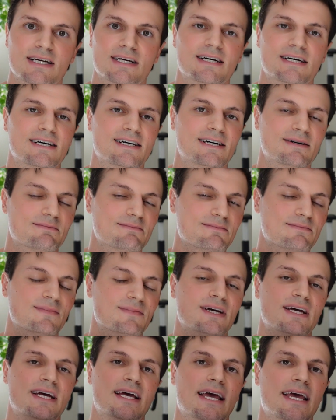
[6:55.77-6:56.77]

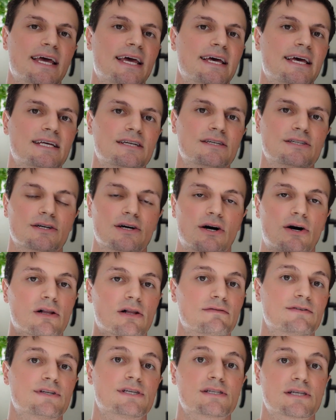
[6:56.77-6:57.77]
and
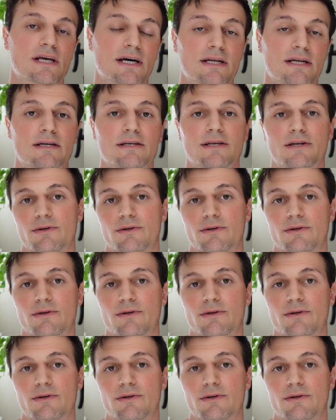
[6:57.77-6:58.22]
all of a sudden,